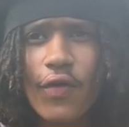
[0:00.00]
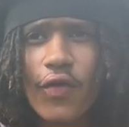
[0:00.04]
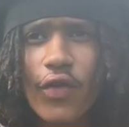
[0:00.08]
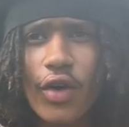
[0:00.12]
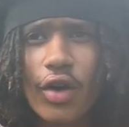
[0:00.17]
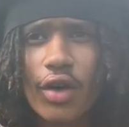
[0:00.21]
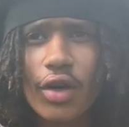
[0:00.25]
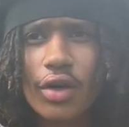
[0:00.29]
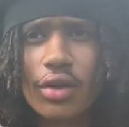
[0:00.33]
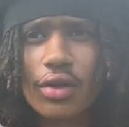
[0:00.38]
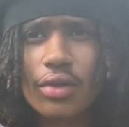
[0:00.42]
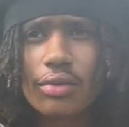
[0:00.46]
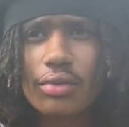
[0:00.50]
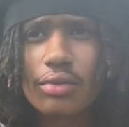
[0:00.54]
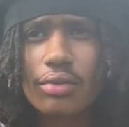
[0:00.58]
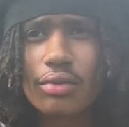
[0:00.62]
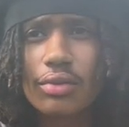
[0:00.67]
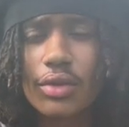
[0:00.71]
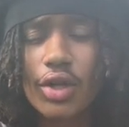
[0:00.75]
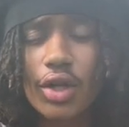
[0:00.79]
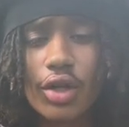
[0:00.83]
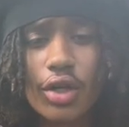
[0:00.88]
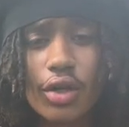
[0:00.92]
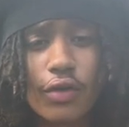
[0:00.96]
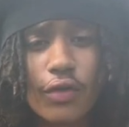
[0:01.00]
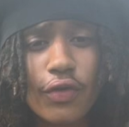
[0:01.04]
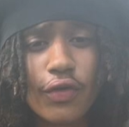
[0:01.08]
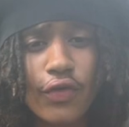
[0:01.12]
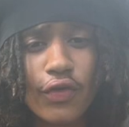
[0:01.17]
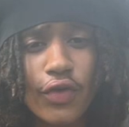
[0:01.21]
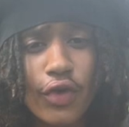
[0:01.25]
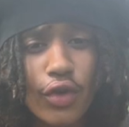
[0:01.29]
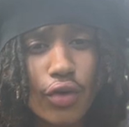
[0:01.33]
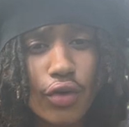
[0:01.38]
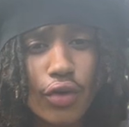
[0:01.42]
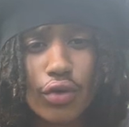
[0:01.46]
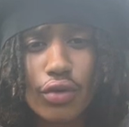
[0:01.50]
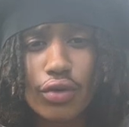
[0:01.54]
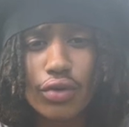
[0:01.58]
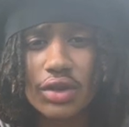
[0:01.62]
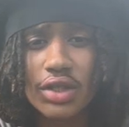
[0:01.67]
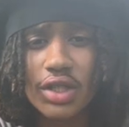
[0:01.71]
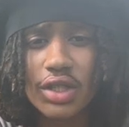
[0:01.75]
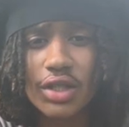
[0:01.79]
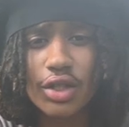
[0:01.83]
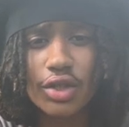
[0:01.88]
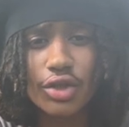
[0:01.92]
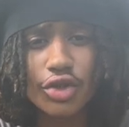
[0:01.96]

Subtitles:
from the foods and